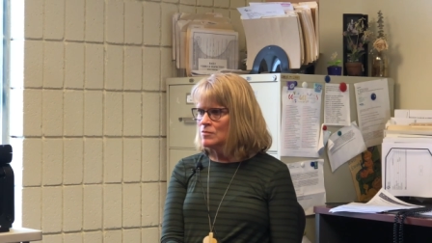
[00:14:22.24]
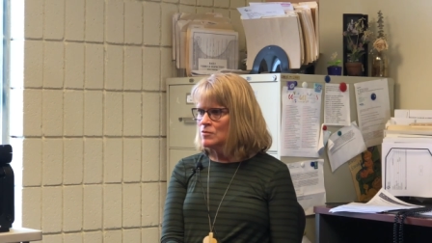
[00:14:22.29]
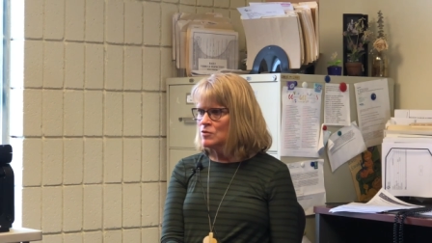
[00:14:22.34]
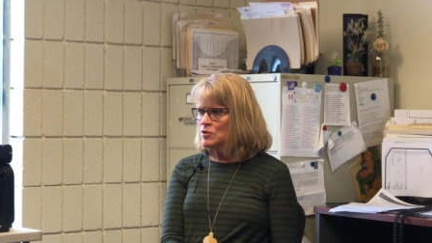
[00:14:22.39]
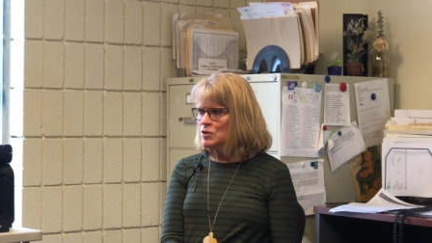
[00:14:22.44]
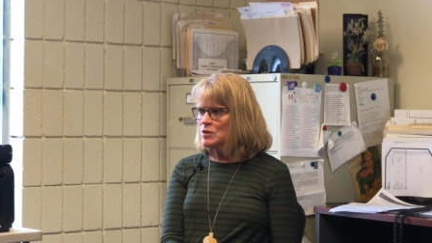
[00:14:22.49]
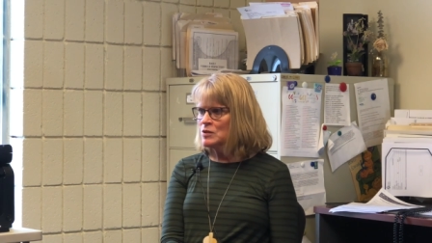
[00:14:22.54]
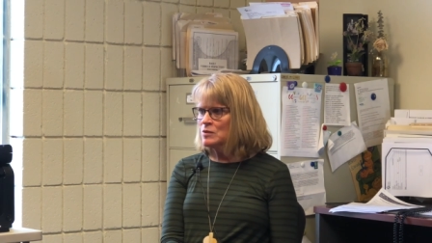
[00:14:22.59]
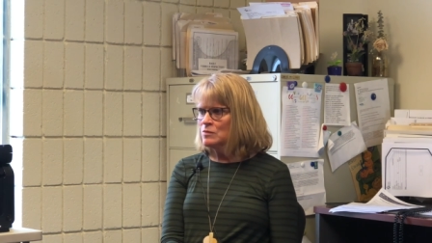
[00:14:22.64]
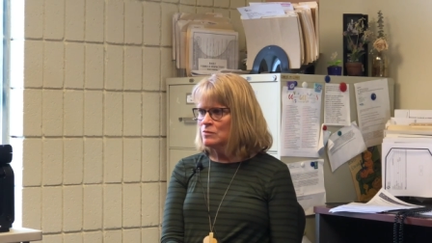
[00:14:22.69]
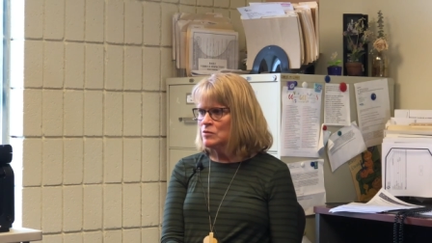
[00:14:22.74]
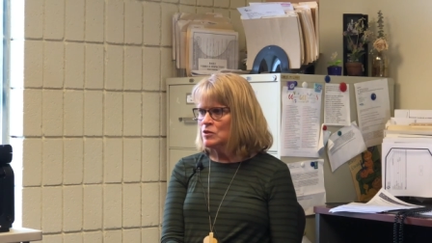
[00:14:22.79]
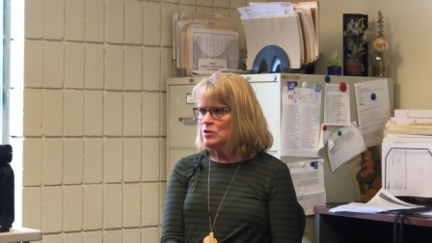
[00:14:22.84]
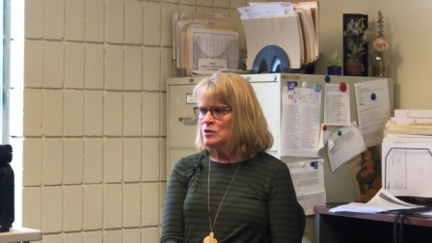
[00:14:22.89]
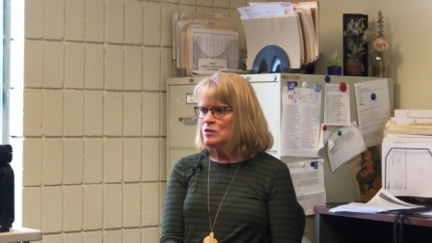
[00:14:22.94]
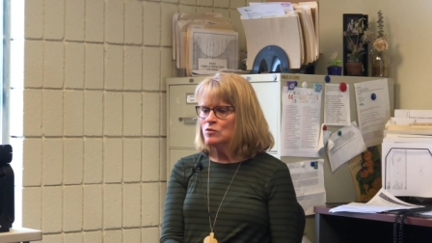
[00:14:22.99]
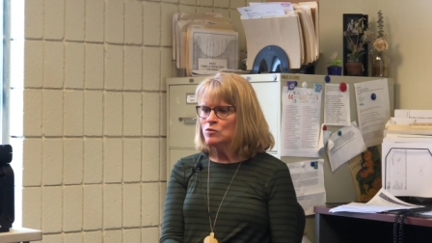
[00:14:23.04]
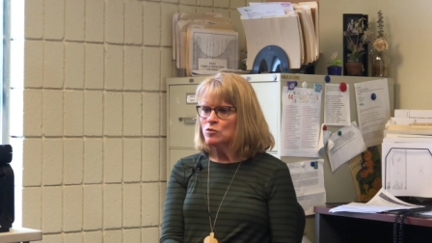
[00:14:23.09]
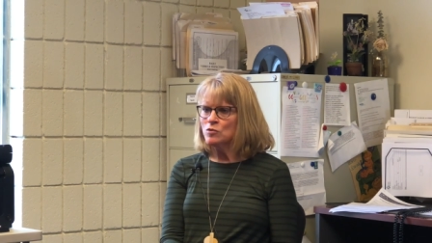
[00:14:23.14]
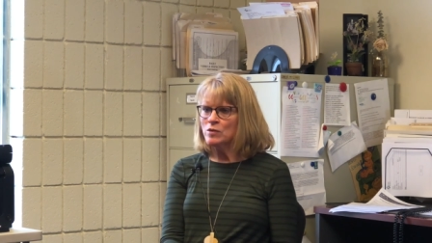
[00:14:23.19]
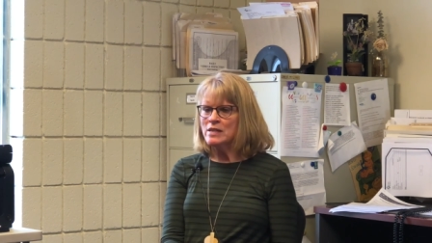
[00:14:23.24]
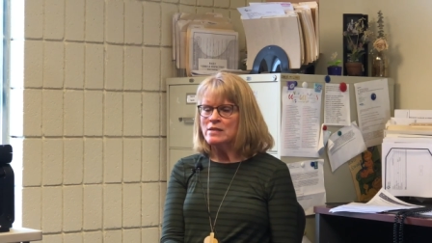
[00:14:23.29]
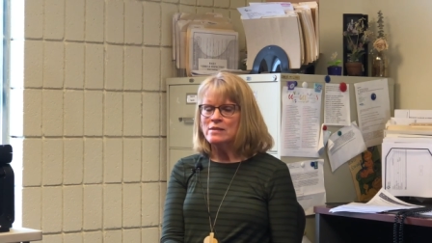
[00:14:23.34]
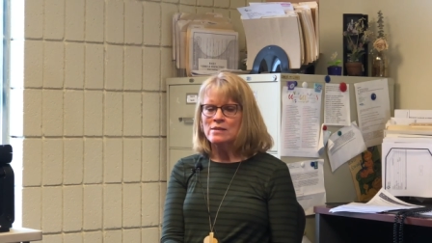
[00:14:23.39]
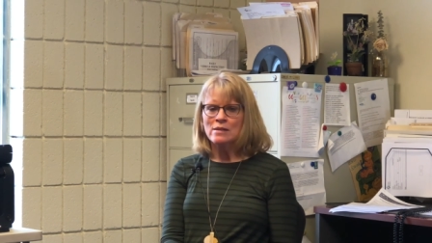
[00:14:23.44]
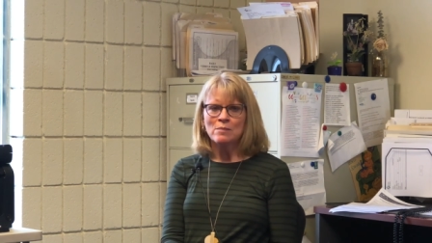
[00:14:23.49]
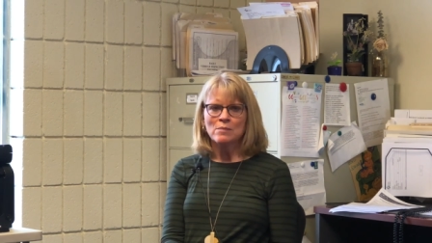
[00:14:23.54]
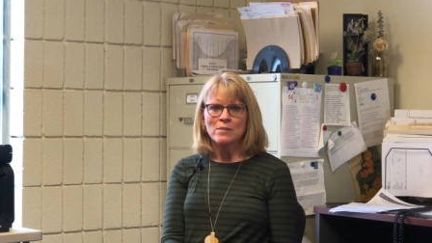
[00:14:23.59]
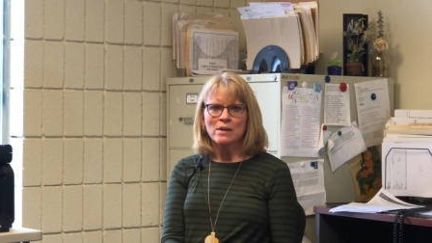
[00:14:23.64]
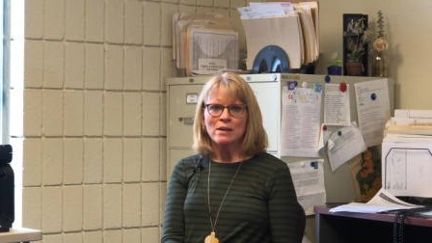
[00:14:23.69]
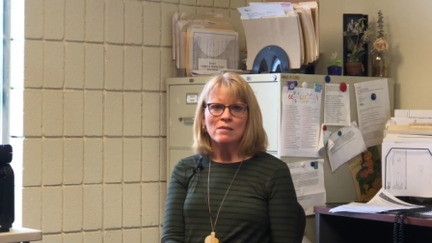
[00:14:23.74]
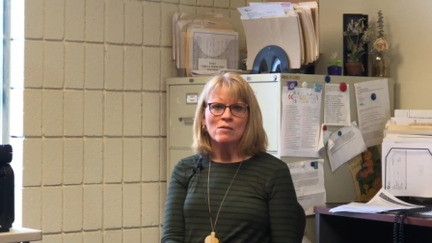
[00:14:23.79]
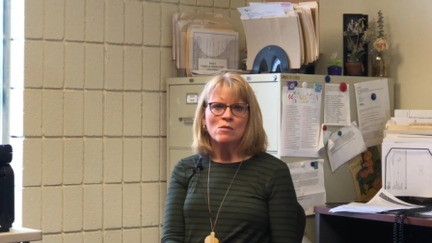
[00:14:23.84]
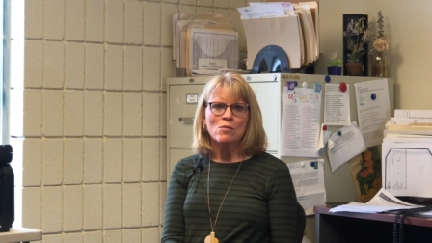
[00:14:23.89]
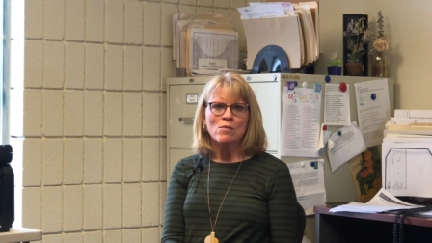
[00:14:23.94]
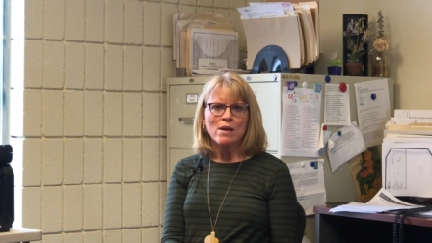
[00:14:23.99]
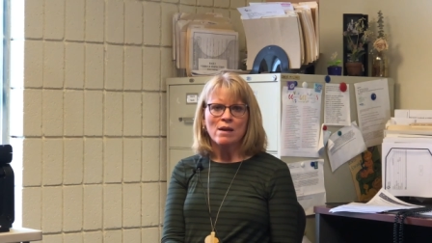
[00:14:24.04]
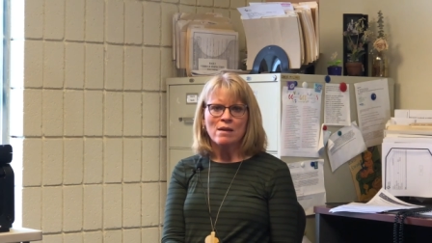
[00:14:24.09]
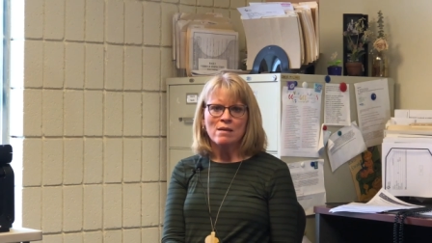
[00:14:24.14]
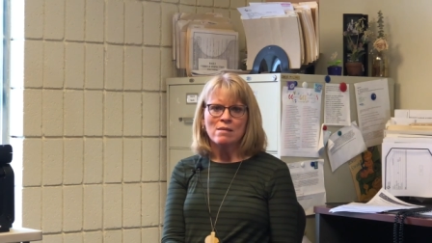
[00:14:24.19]
Just treat somebody
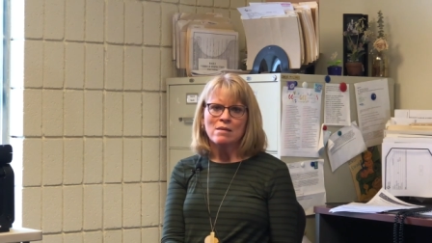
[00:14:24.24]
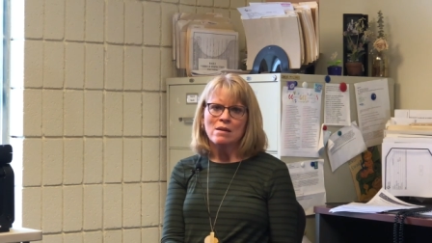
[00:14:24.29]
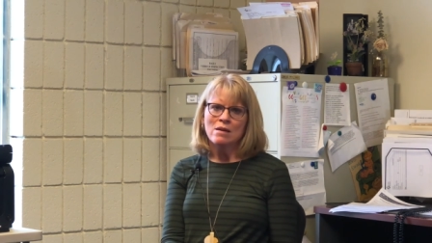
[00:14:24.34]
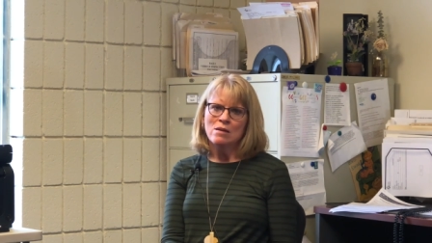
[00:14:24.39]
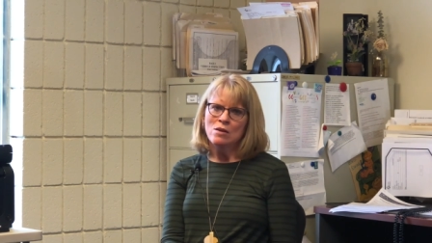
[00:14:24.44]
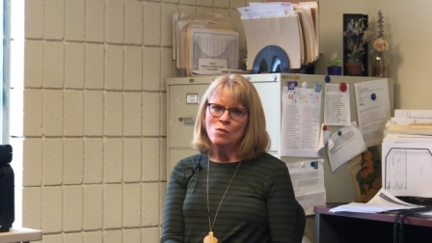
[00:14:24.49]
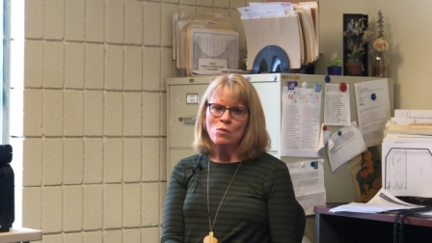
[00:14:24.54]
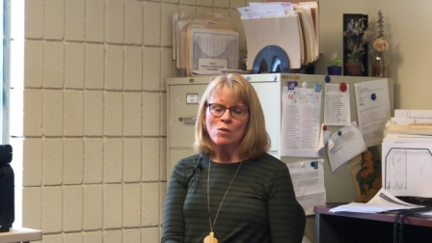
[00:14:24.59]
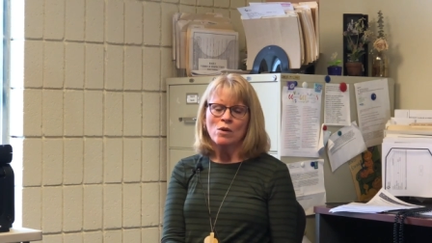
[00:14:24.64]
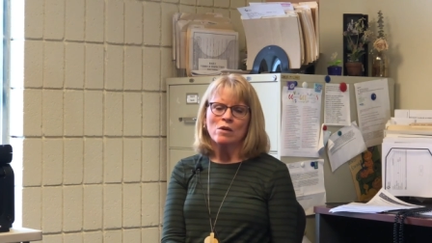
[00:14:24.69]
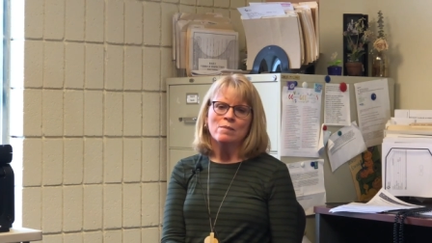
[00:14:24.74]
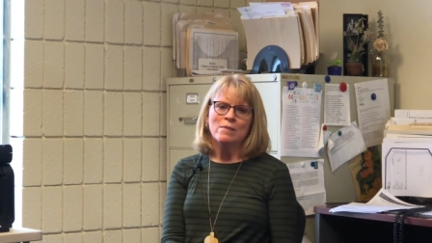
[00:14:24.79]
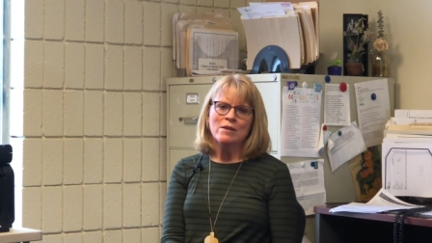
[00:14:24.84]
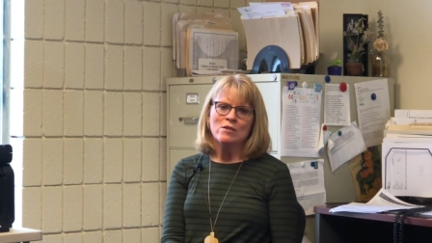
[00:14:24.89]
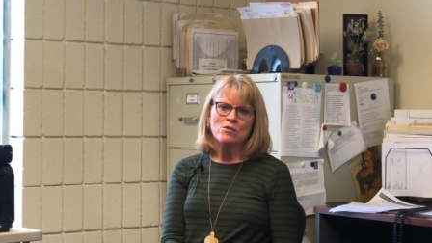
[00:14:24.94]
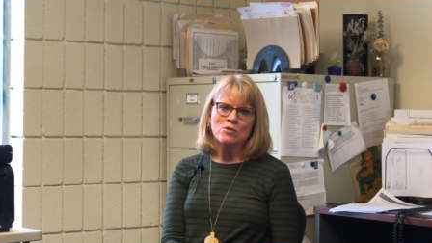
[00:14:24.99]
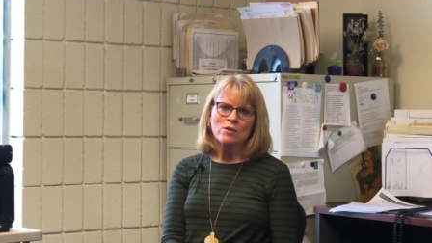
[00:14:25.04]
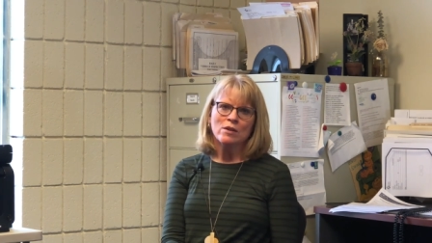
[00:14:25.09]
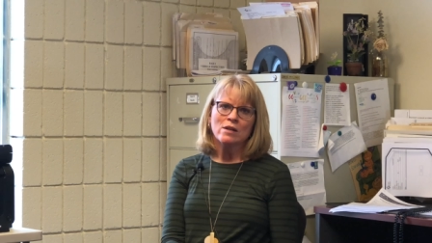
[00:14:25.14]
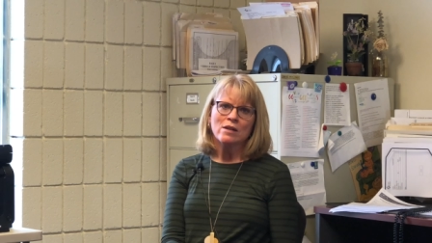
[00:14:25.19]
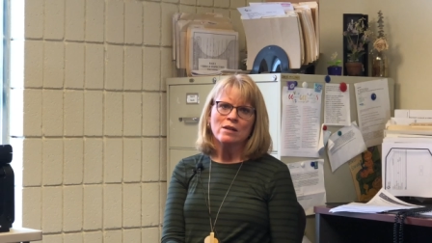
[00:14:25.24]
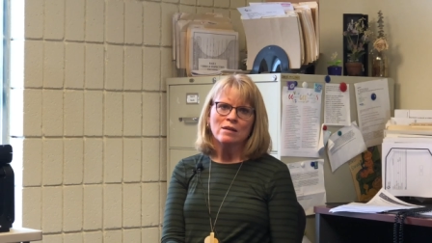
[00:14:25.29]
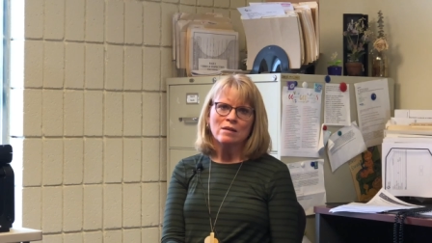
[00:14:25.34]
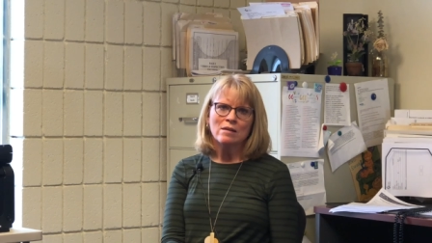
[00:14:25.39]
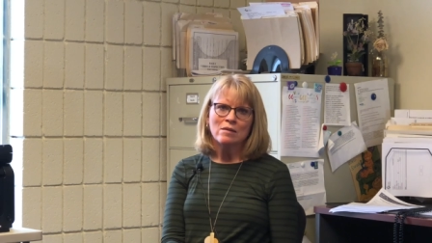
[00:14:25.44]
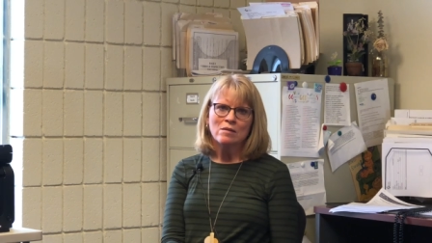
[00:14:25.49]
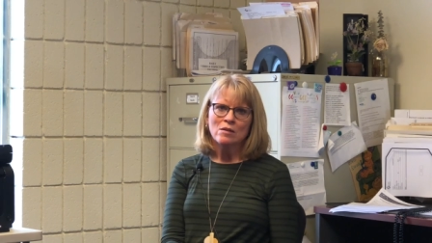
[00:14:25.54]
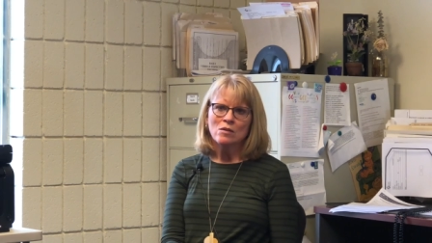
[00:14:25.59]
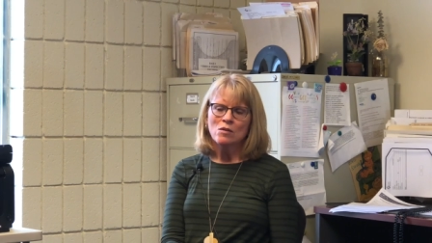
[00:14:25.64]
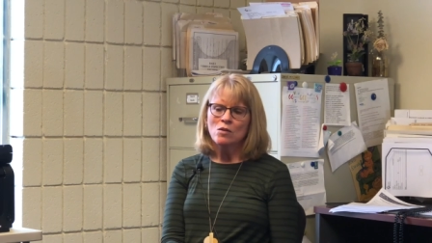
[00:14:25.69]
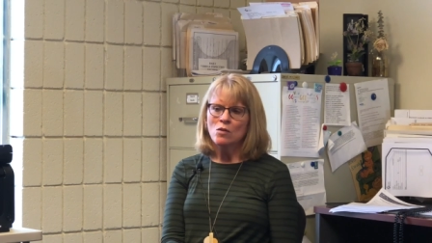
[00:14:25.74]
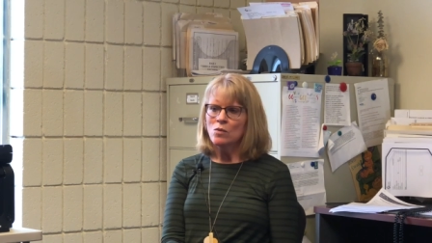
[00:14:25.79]
the way that you want to be treated.